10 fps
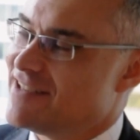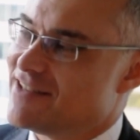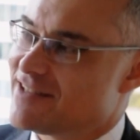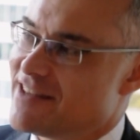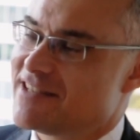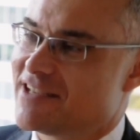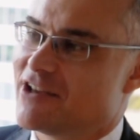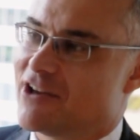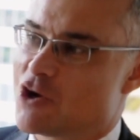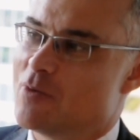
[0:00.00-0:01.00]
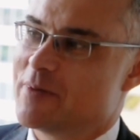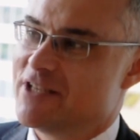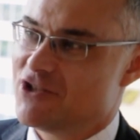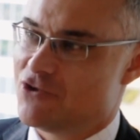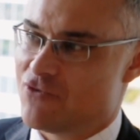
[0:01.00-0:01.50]
So that's a
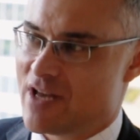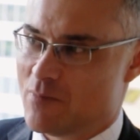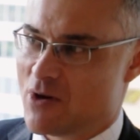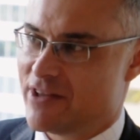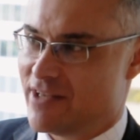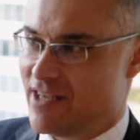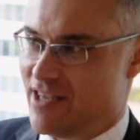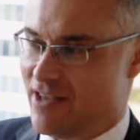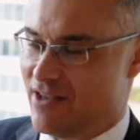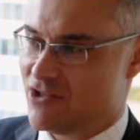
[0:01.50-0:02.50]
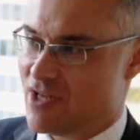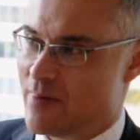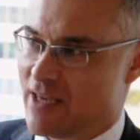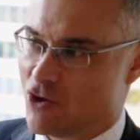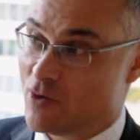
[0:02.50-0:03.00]
competition run by the
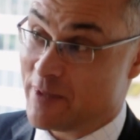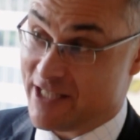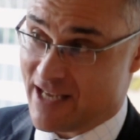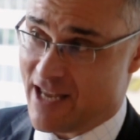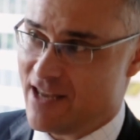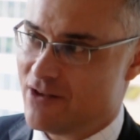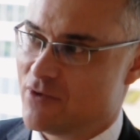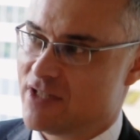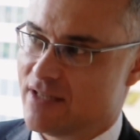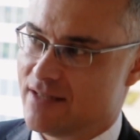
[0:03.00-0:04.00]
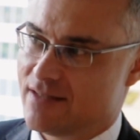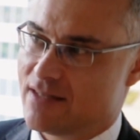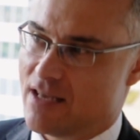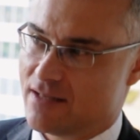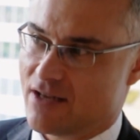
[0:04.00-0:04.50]
Champagne Comité, which is
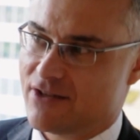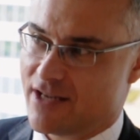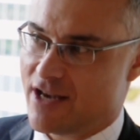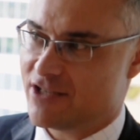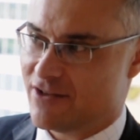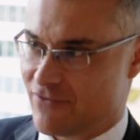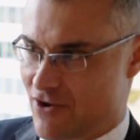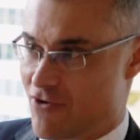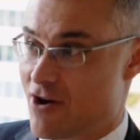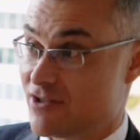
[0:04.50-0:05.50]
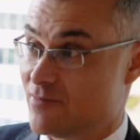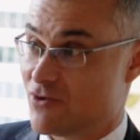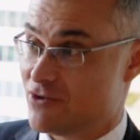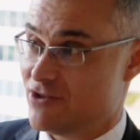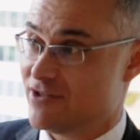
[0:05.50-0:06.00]
the association of the growers and
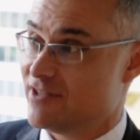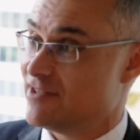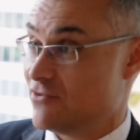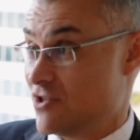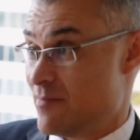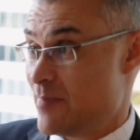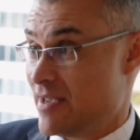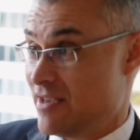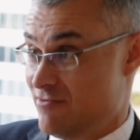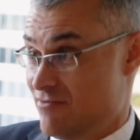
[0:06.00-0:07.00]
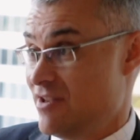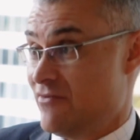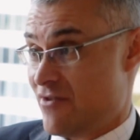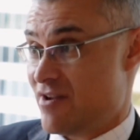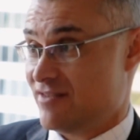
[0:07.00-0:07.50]
producers of champagne in
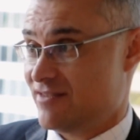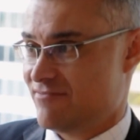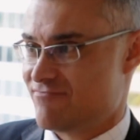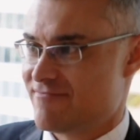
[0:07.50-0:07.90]
France.